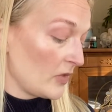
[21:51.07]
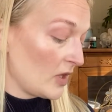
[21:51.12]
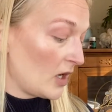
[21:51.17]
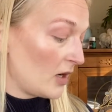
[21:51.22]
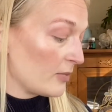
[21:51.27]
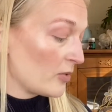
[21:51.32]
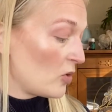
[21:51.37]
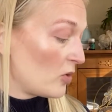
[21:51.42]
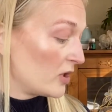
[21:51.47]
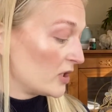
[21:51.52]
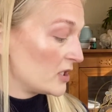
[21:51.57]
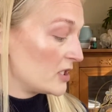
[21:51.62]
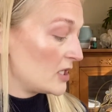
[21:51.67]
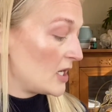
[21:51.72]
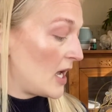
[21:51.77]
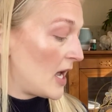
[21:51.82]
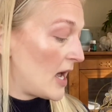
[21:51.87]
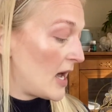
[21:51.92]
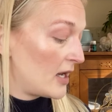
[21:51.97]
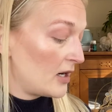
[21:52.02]
going
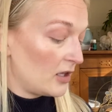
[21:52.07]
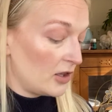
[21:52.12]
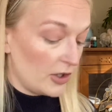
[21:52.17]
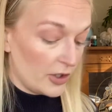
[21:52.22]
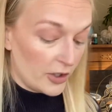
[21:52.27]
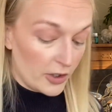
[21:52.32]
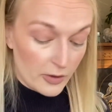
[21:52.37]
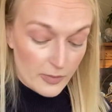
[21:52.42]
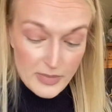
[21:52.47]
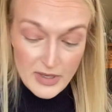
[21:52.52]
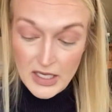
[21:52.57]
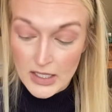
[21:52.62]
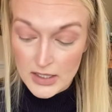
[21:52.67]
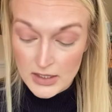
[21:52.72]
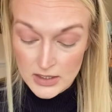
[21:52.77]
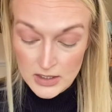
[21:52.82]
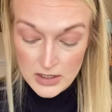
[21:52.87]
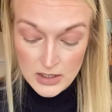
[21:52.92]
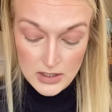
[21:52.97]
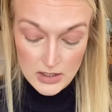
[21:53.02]
to add a little
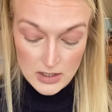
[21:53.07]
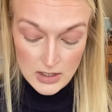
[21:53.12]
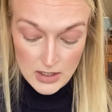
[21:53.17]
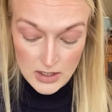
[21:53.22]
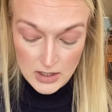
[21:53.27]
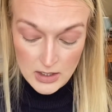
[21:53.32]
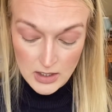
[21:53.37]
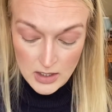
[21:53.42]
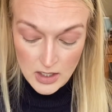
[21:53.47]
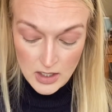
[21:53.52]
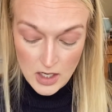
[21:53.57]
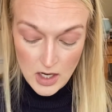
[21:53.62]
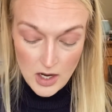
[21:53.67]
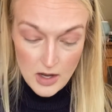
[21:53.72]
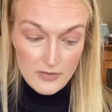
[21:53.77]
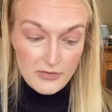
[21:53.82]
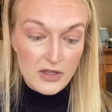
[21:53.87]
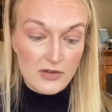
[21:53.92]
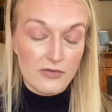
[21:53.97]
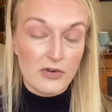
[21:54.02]
bit
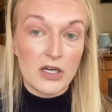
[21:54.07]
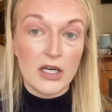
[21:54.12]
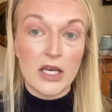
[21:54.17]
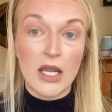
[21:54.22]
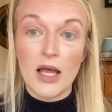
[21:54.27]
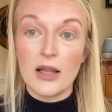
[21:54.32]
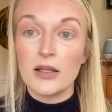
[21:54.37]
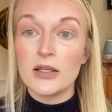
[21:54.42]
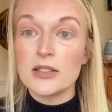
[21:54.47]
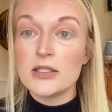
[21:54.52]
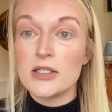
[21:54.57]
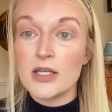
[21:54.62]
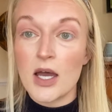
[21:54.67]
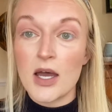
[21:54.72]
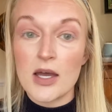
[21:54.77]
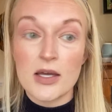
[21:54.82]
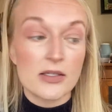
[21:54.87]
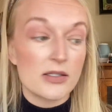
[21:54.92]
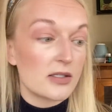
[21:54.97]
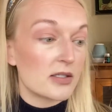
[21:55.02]
of the Vanilla
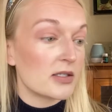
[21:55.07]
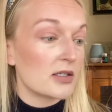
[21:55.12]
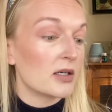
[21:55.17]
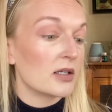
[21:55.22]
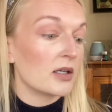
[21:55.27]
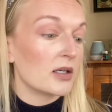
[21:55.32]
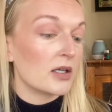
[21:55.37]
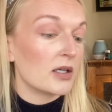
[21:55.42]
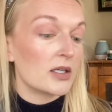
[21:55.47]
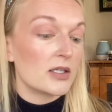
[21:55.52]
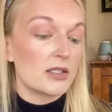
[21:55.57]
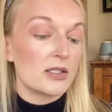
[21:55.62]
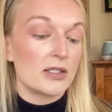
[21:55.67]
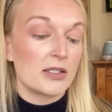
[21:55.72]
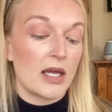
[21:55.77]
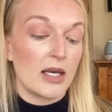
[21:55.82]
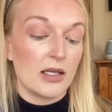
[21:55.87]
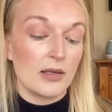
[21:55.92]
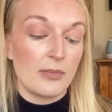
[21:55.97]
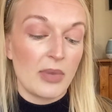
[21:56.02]
Dust
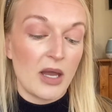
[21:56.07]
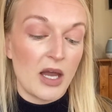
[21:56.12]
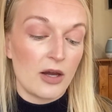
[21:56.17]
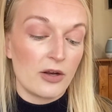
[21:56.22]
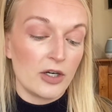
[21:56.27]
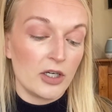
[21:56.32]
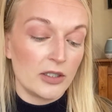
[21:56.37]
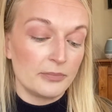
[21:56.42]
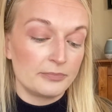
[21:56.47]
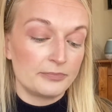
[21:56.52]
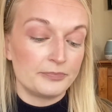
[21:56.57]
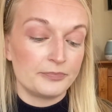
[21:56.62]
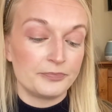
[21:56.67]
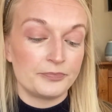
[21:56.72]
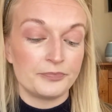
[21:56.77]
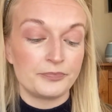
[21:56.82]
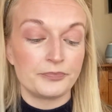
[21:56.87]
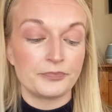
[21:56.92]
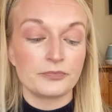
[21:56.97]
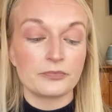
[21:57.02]
setting powder.
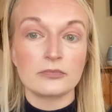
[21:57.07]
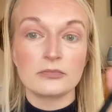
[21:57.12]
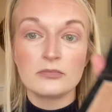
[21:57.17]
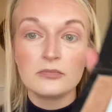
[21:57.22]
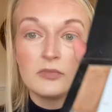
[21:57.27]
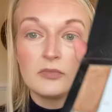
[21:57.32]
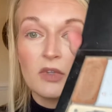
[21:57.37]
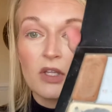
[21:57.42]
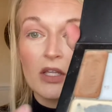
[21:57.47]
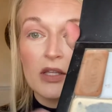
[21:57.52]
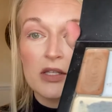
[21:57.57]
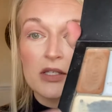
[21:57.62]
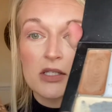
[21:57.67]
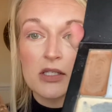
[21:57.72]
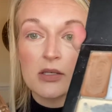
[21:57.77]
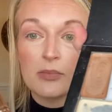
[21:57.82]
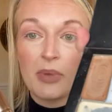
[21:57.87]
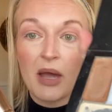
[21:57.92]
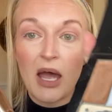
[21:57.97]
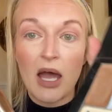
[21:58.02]
This is
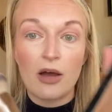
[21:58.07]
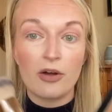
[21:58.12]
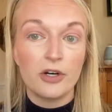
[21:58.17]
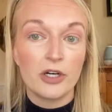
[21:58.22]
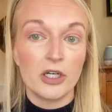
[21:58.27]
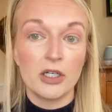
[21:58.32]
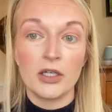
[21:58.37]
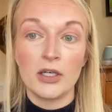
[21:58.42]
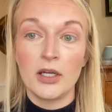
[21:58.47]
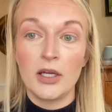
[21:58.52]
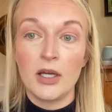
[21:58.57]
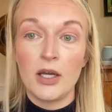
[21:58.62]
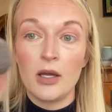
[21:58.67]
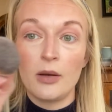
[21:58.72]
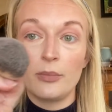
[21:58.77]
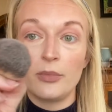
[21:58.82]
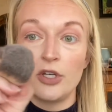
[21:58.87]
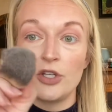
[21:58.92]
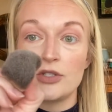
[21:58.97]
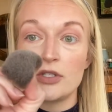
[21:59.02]
a powder. I'm
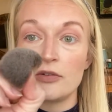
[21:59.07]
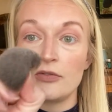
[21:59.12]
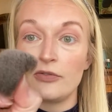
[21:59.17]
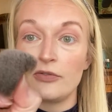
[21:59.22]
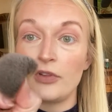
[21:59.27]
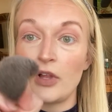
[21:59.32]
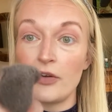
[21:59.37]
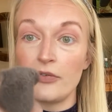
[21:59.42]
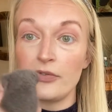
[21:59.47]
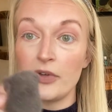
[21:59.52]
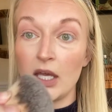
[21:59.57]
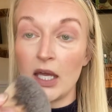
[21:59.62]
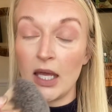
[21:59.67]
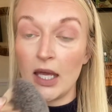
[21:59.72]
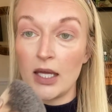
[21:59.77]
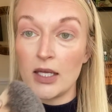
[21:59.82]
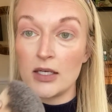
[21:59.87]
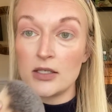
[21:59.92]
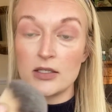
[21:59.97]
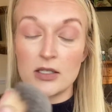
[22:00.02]
going to use the fluffy
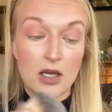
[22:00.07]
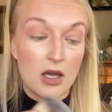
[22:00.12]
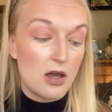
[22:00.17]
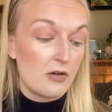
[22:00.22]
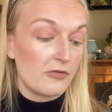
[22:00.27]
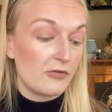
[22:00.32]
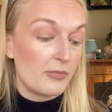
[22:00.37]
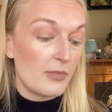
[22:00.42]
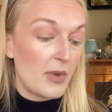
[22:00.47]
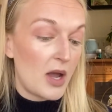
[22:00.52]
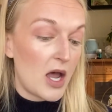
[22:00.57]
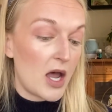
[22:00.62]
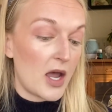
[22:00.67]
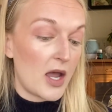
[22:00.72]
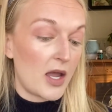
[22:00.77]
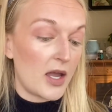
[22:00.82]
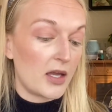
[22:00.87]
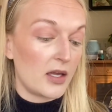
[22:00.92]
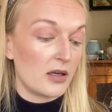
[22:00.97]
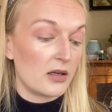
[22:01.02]
end of
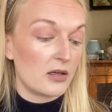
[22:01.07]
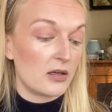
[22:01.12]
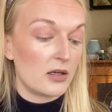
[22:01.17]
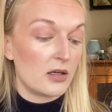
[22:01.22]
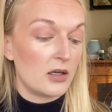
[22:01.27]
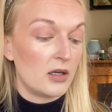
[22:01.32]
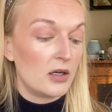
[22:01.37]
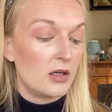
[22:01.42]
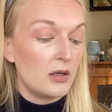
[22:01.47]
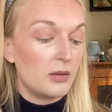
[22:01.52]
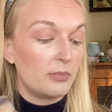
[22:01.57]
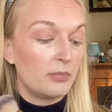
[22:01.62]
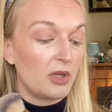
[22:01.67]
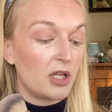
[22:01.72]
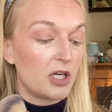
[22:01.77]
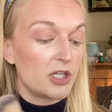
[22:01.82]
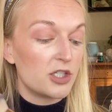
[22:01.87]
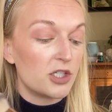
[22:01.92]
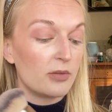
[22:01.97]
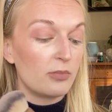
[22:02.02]
my
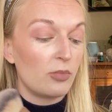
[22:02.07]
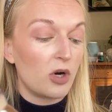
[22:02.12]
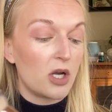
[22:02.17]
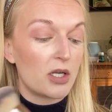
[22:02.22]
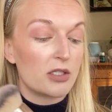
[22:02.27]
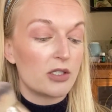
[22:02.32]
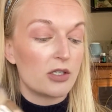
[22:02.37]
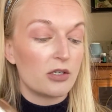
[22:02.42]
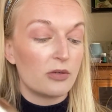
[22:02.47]
blush and bronzer